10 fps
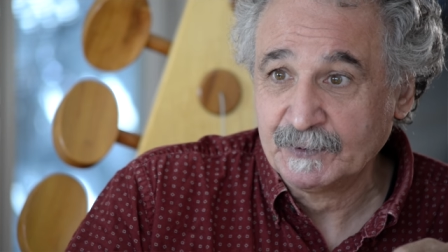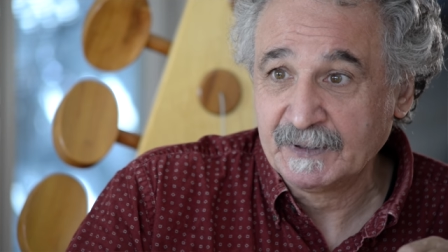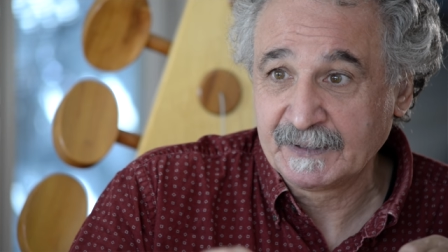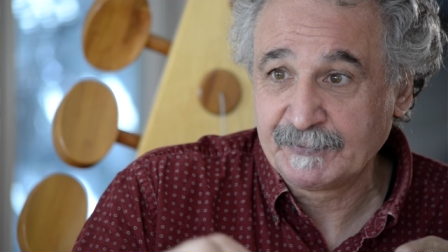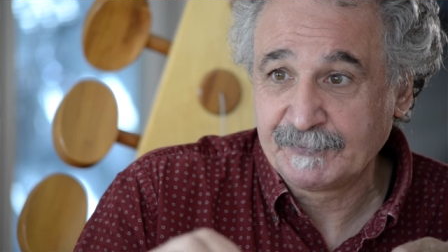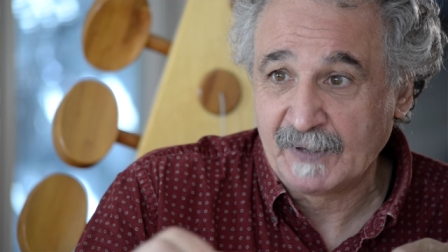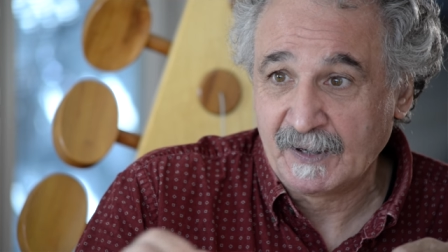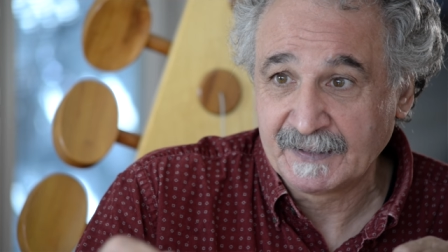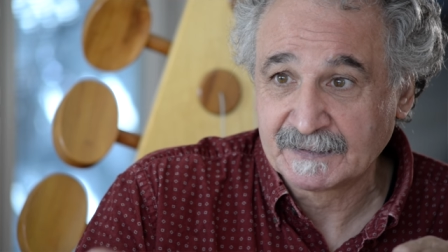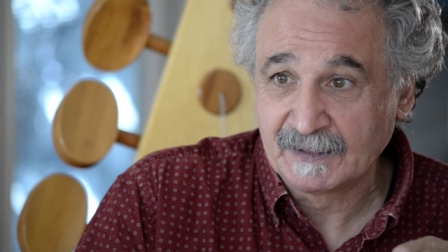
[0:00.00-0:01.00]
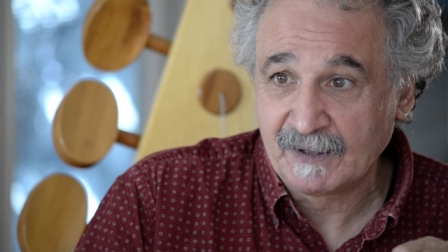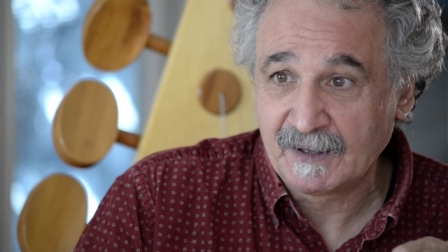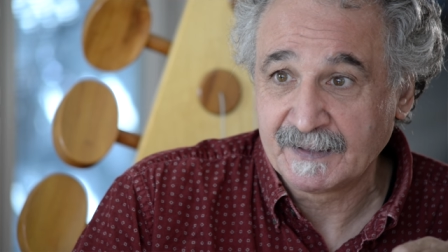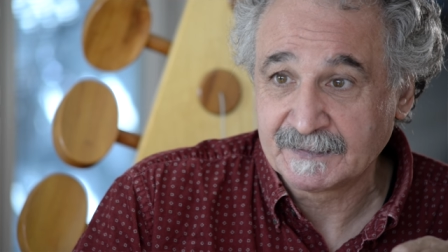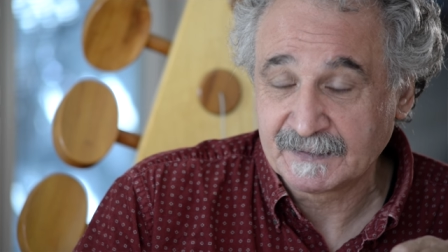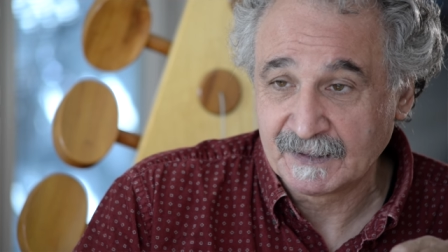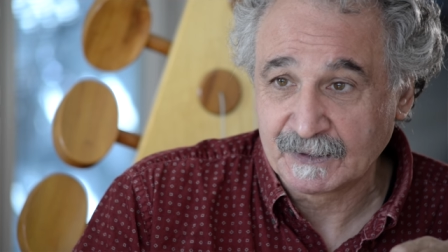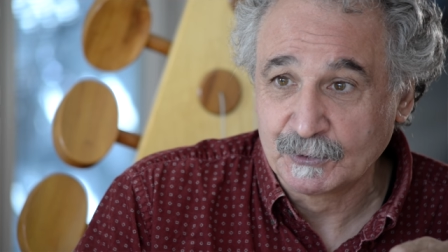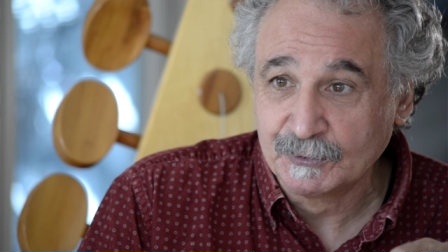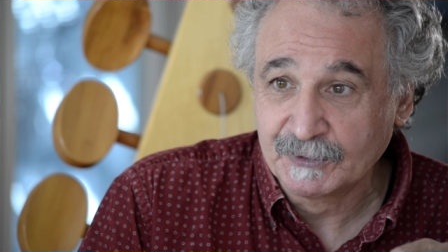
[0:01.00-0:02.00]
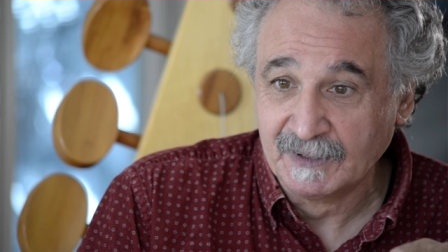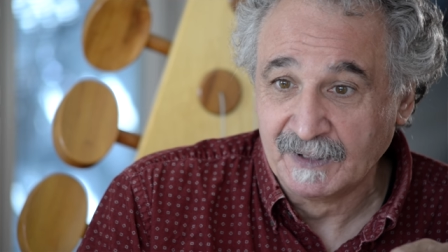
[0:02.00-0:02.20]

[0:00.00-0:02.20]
really fine line, a good